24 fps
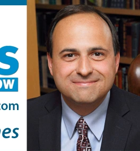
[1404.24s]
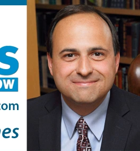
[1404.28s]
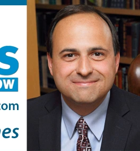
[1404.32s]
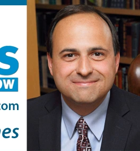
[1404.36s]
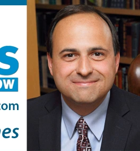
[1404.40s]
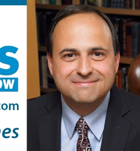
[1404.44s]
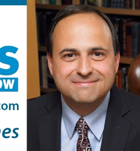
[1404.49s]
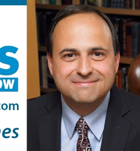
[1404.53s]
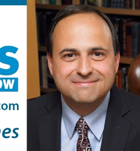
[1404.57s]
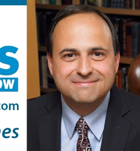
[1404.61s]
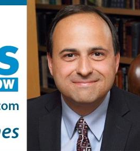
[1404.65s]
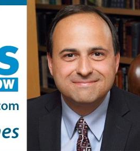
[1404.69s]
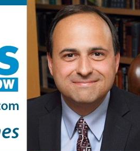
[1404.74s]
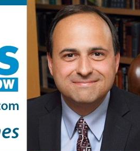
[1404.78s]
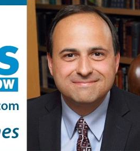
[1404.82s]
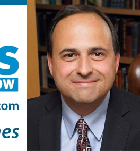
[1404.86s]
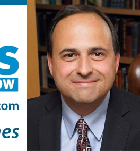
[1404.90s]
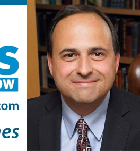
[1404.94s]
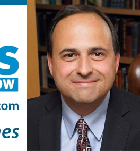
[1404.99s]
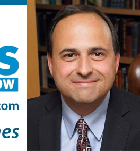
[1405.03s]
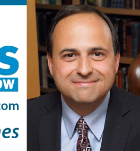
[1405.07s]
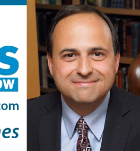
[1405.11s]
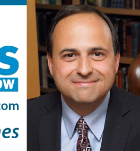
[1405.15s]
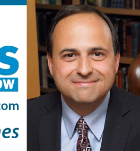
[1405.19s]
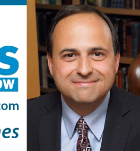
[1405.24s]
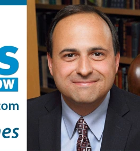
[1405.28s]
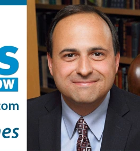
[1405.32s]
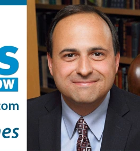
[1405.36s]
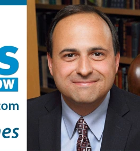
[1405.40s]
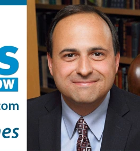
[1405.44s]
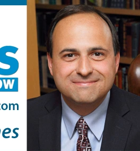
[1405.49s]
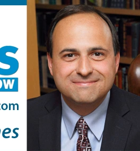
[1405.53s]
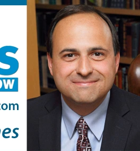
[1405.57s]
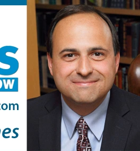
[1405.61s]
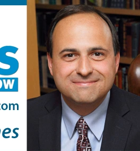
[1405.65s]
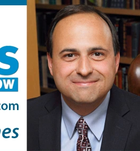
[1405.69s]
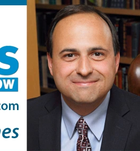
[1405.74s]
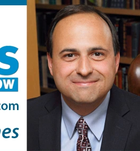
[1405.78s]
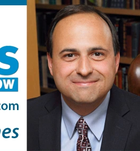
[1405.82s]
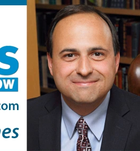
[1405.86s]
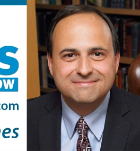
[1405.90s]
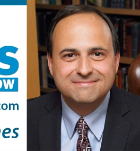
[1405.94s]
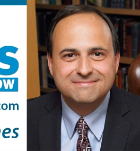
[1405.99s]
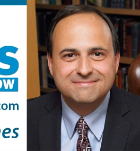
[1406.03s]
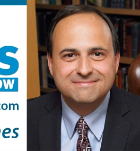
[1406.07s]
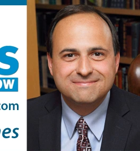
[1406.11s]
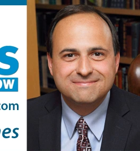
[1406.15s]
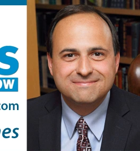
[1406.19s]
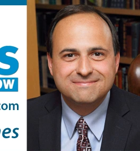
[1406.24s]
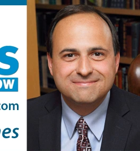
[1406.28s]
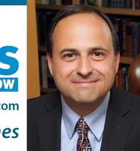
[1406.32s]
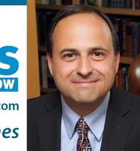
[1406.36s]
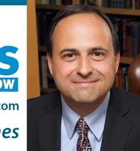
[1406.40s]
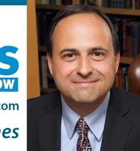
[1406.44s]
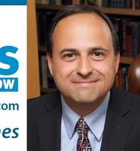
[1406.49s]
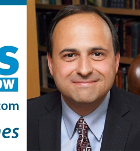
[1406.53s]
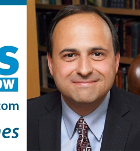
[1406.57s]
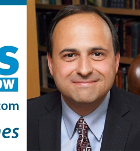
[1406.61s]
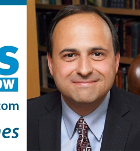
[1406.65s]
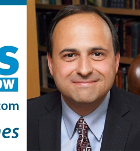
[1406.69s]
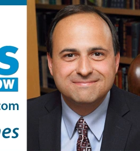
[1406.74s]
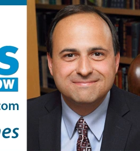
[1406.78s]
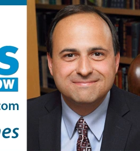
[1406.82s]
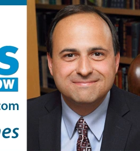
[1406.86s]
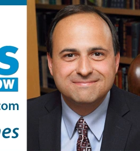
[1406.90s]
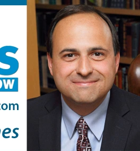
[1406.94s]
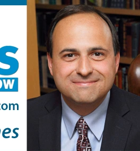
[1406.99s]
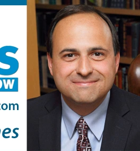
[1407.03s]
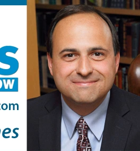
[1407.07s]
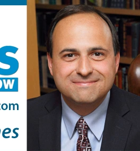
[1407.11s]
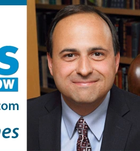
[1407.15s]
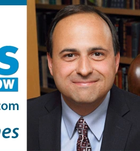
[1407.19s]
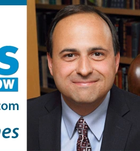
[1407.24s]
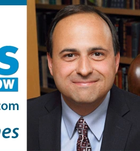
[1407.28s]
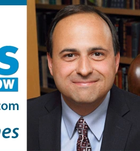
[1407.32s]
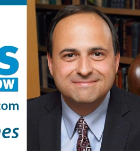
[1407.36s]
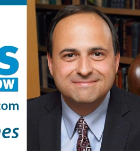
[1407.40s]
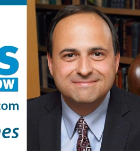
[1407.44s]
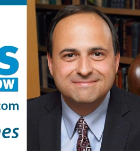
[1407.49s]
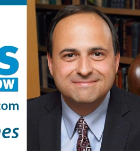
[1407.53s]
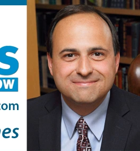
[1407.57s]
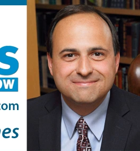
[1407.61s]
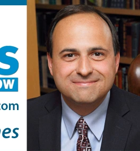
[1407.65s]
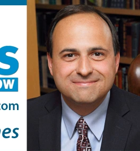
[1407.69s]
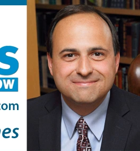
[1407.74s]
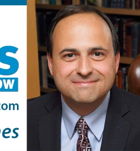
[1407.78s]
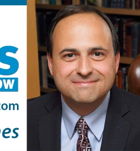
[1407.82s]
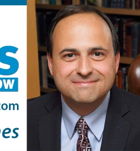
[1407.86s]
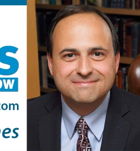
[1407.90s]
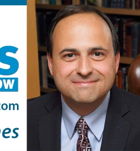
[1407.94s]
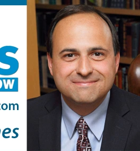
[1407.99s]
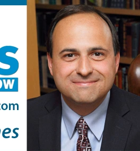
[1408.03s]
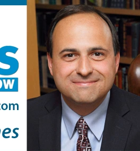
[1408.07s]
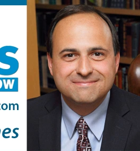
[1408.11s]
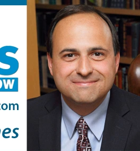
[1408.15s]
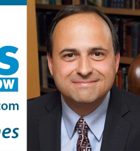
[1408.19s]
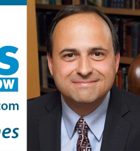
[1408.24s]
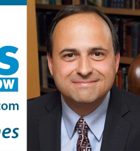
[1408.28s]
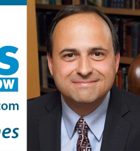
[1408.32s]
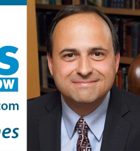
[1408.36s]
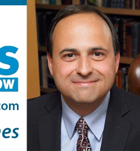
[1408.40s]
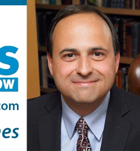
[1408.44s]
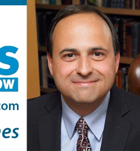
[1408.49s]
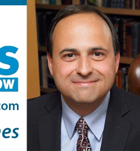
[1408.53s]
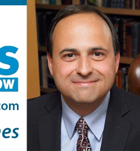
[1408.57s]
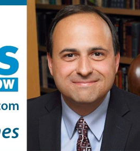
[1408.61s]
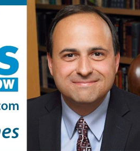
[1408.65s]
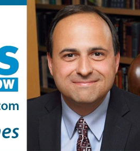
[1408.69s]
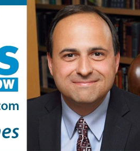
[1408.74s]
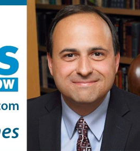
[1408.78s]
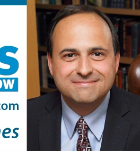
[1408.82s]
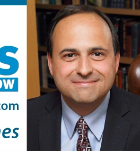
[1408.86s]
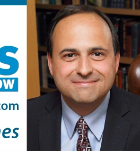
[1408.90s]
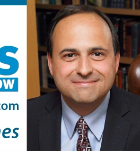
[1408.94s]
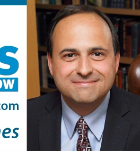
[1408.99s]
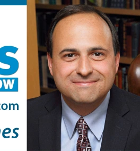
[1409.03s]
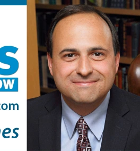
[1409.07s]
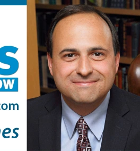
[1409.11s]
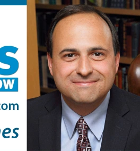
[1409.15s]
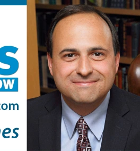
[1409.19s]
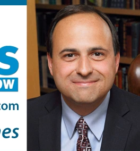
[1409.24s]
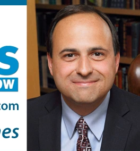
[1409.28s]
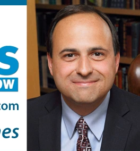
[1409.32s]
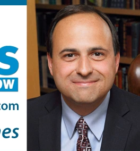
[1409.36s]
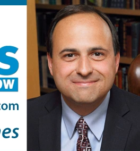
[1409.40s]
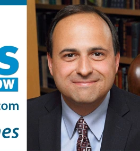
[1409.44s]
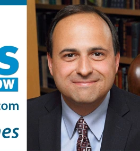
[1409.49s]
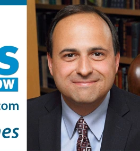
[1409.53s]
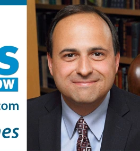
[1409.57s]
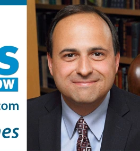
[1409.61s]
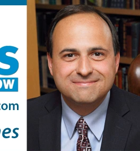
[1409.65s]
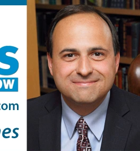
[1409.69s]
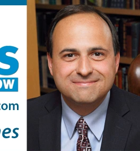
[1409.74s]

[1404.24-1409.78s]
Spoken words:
This is a still picture; no speech is visible.